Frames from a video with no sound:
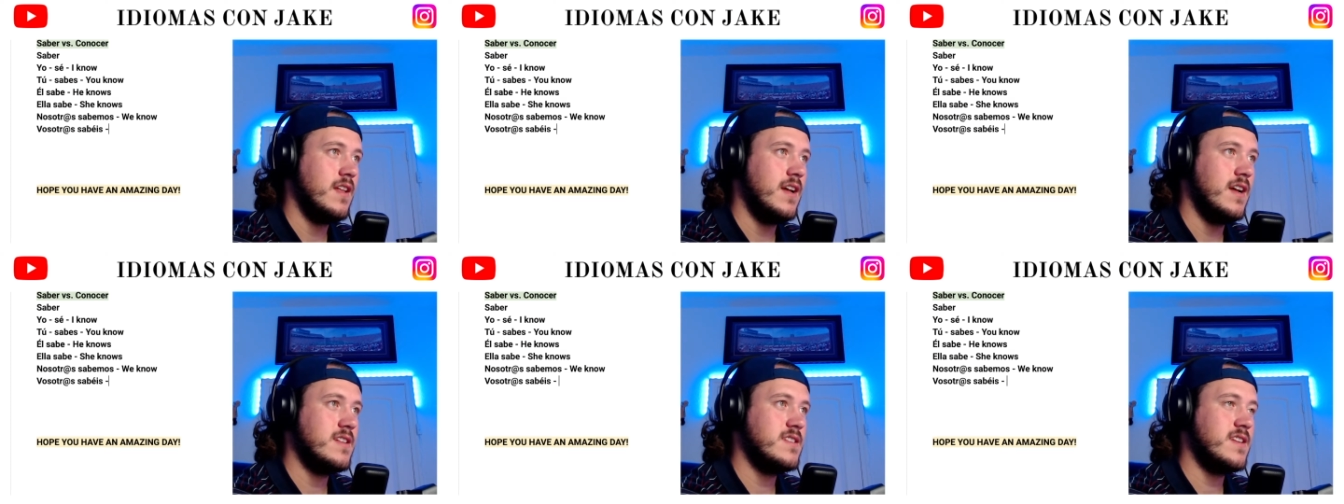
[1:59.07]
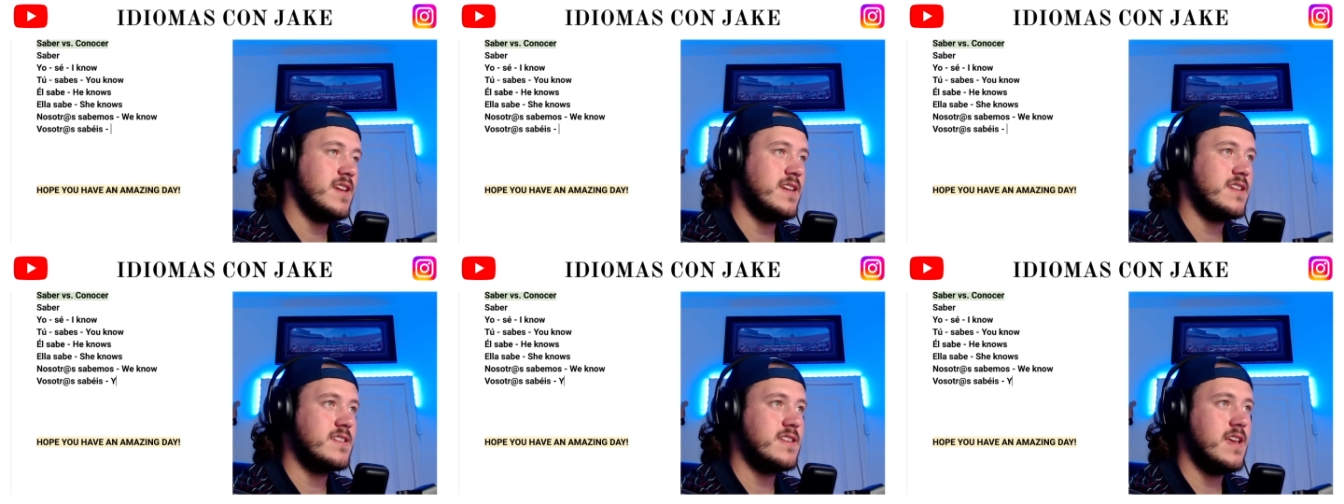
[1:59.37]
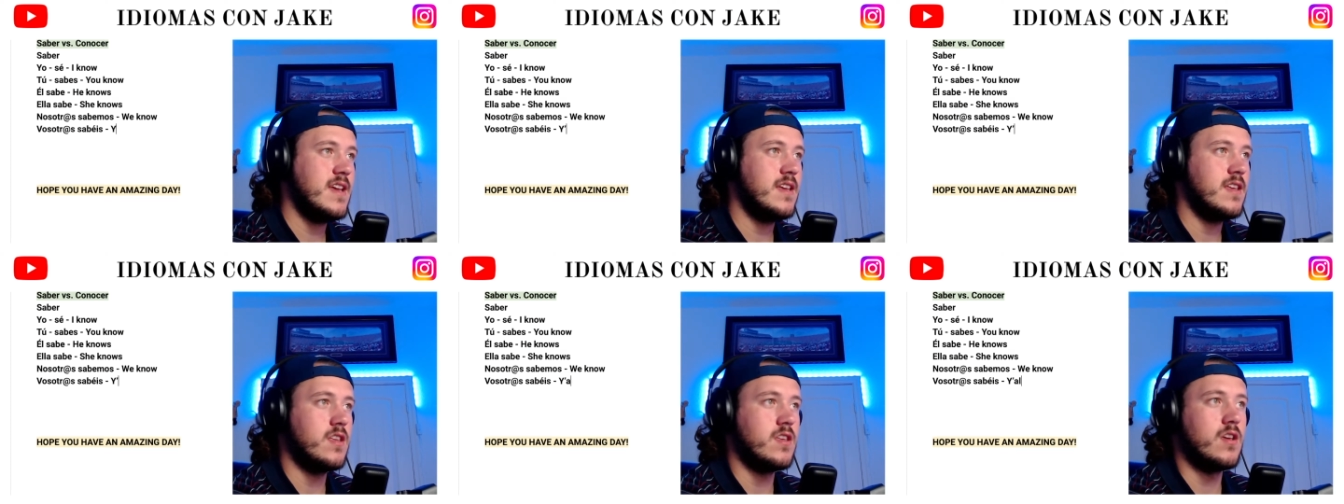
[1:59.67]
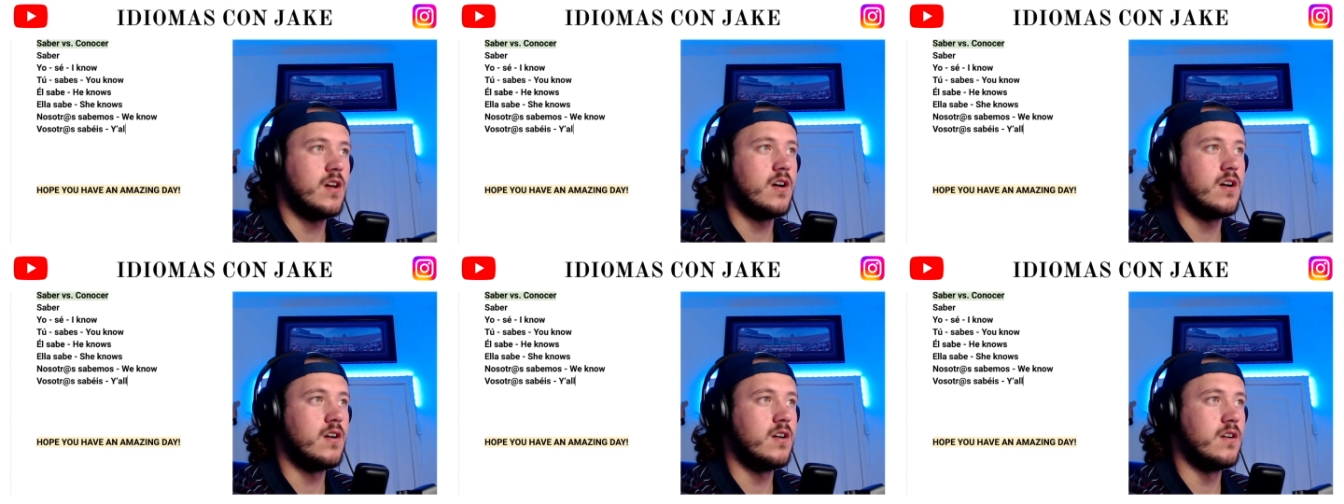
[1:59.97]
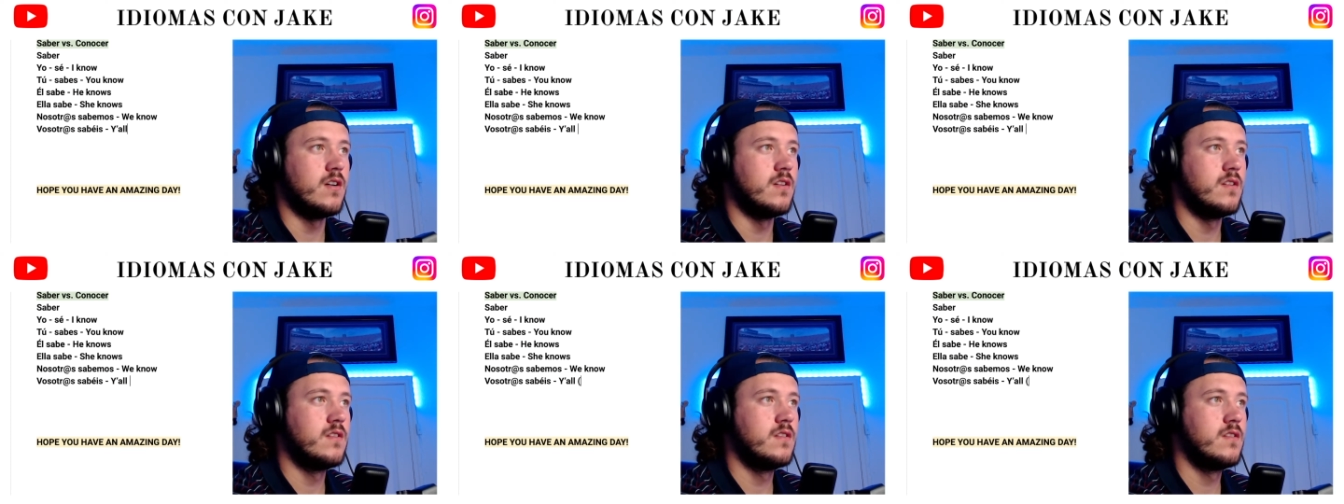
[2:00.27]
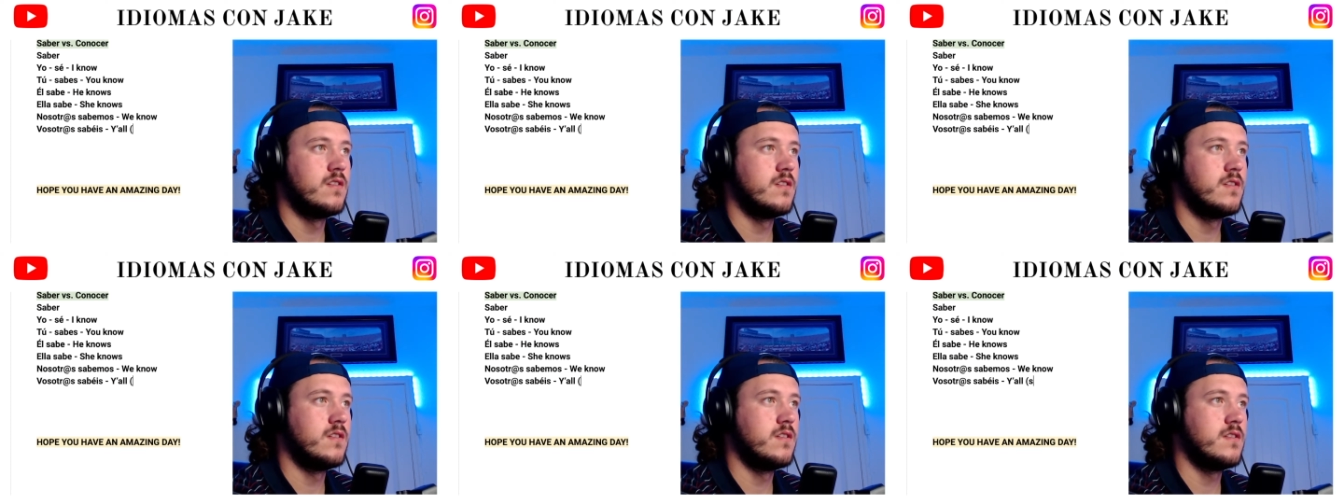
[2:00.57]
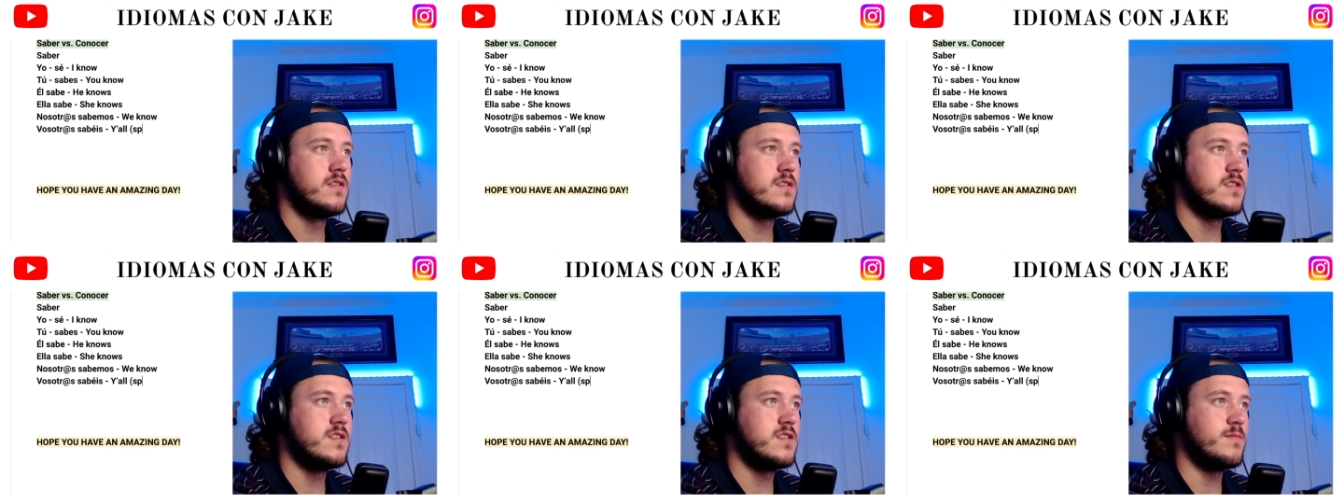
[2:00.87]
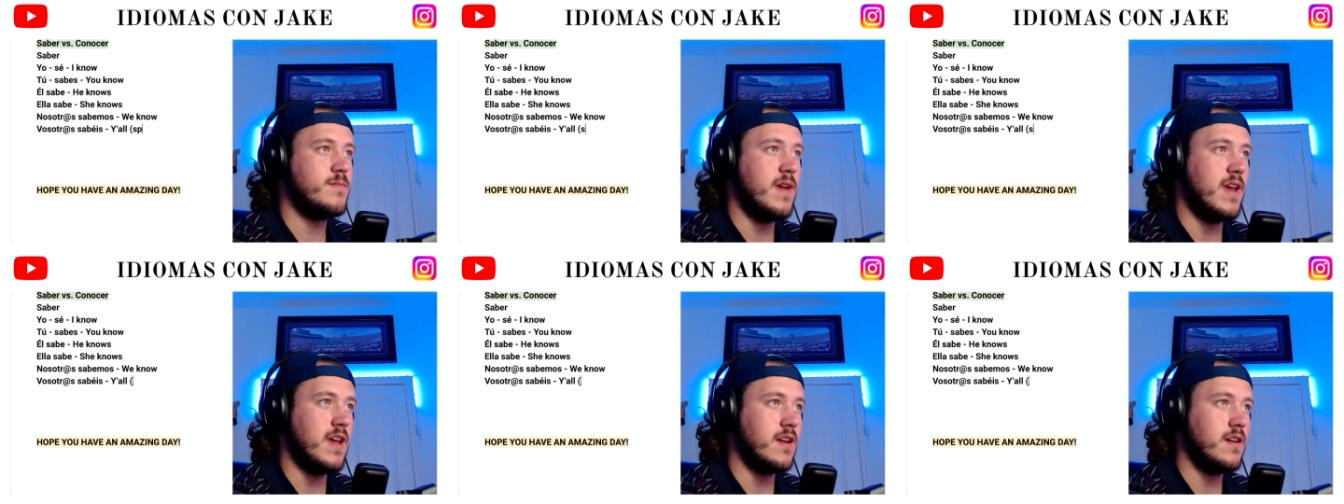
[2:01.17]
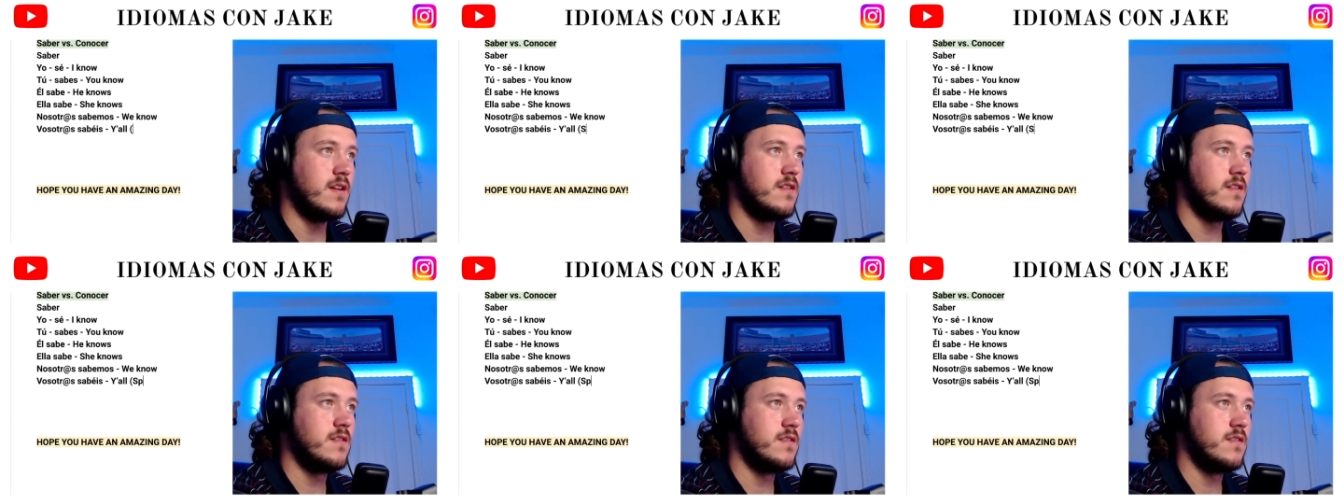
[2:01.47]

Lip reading: That's like saying y'all, Spain.